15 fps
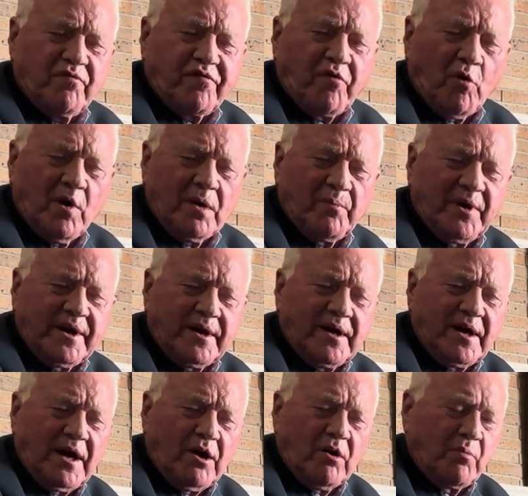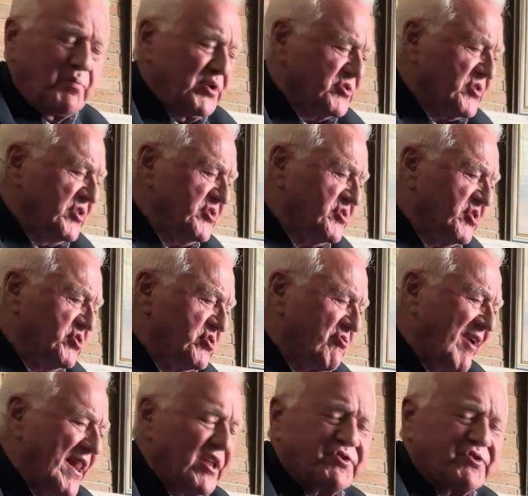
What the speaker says: foreman how a business is run,